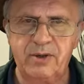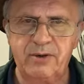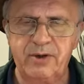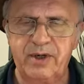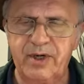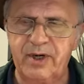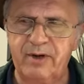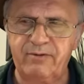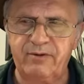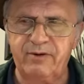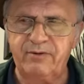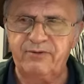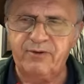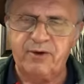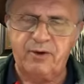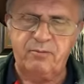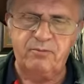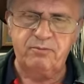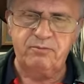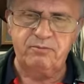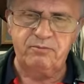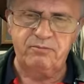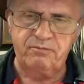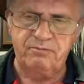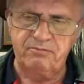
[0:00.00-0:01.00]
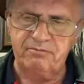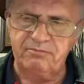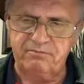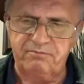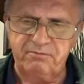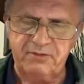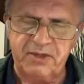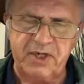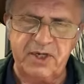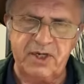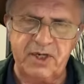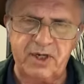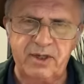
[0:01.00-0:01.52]
even from,
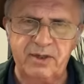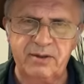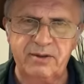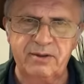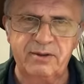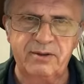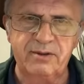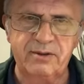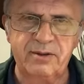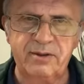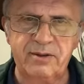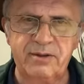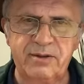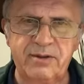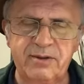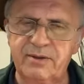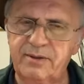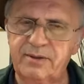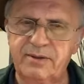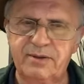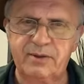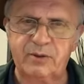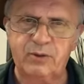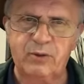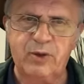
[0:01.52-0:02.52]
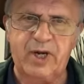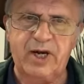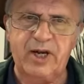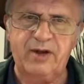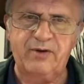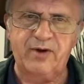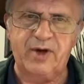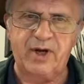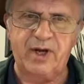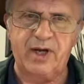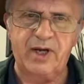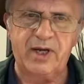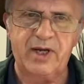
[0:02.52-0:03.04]
you know,
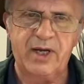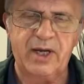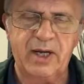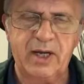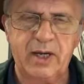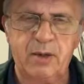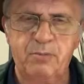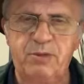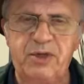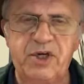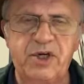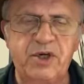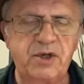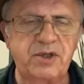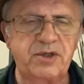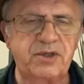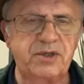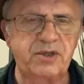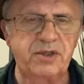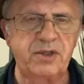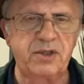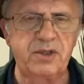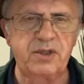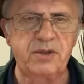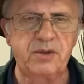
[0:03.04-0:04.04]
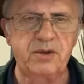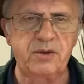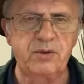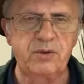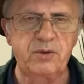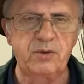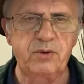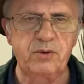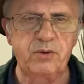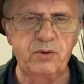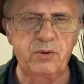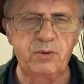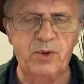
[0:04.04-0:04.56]
whatever. Because
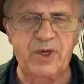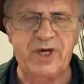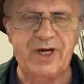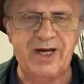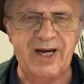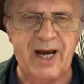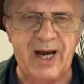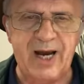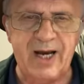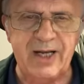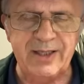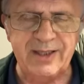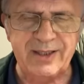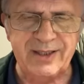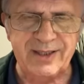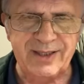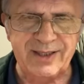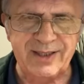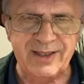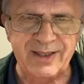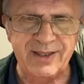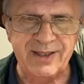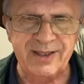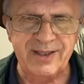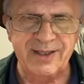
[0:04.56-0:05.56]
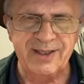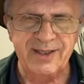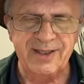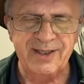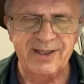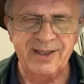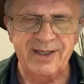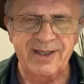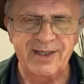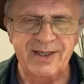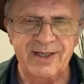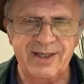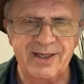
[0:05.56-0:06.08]
we can't,
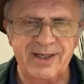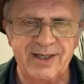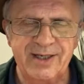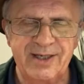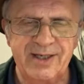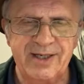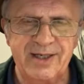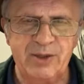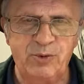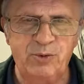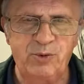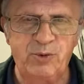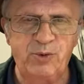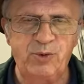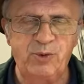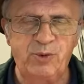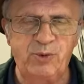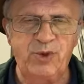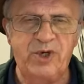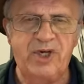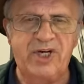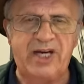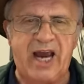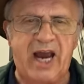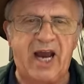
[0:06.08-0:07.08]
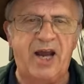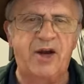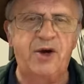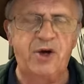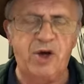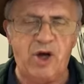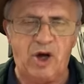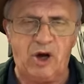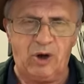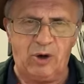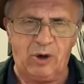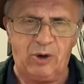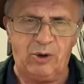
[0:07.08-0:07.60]
we can't
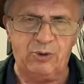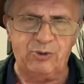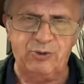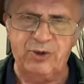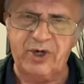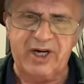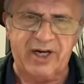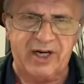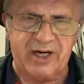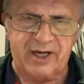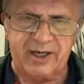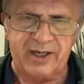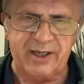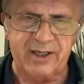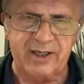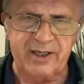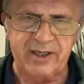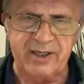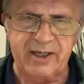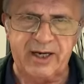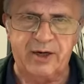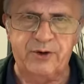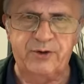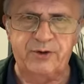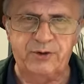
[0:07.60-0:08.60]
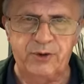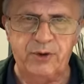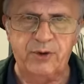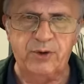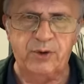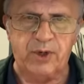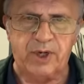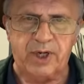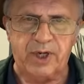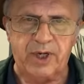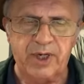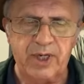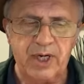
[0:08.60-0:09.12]
know really and
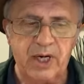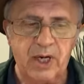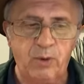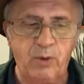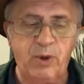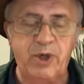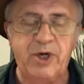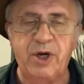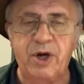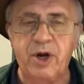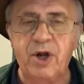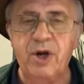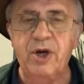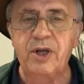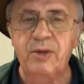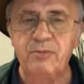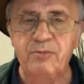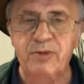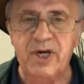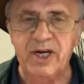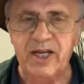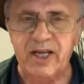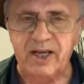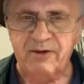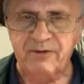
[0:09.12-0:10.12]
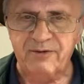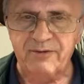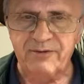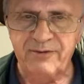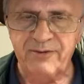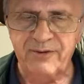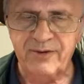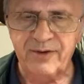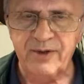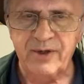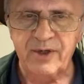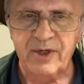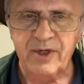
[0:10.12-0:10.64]
truly. We can only
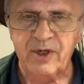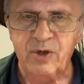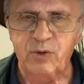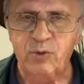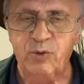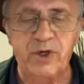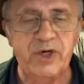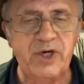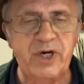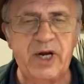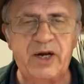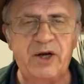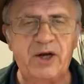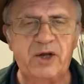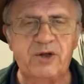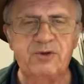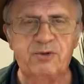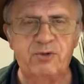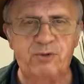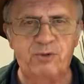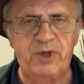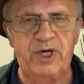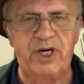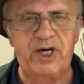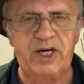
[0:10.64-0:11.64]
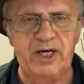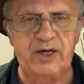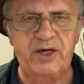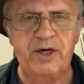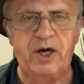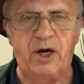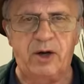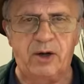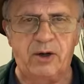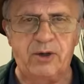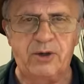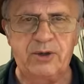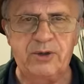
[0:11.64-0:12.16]
believe. We cannot really
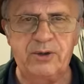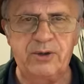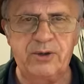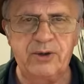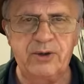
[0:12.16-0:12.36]
know.